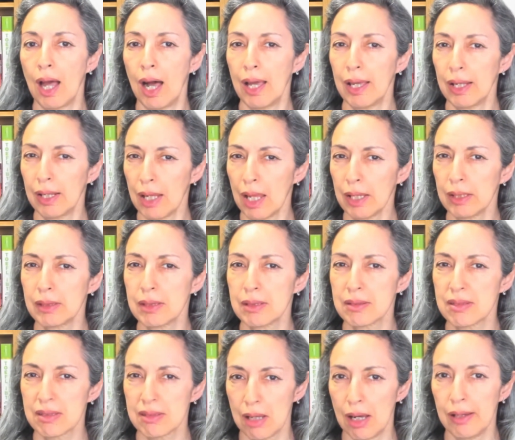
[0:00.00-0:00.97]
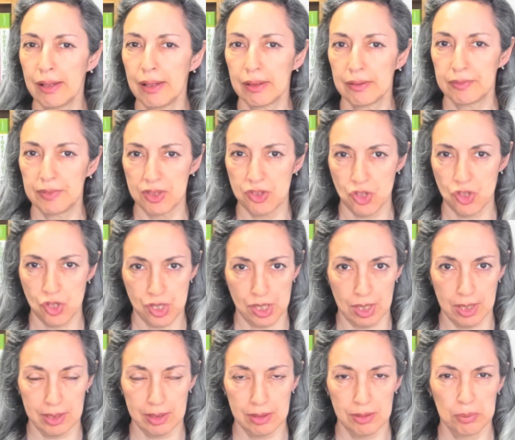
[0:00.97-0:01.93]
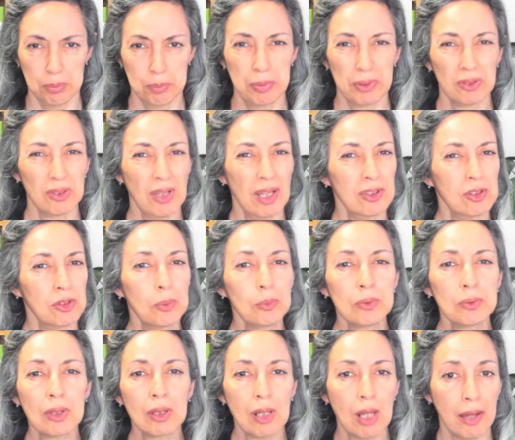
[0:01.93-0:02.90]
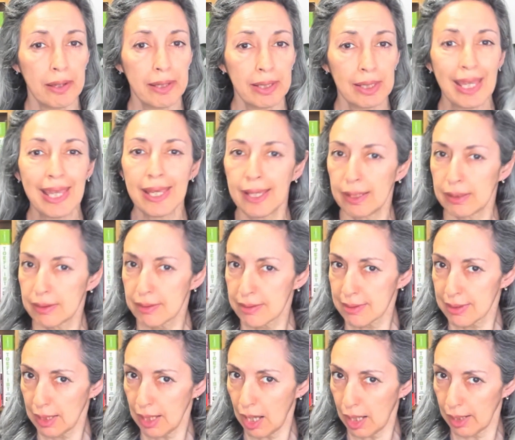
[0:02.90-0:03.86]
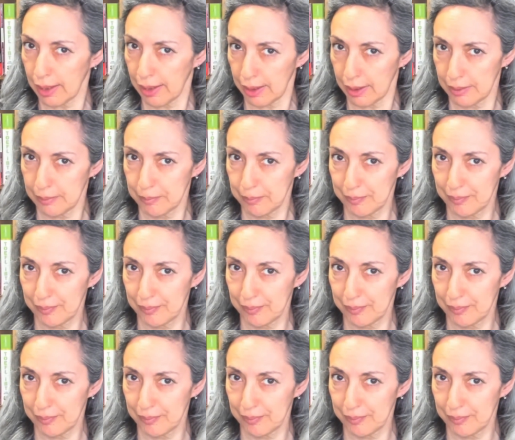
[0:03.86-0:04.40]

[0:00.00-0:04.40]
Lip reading: I like the style of this shirt, but I don't like its color.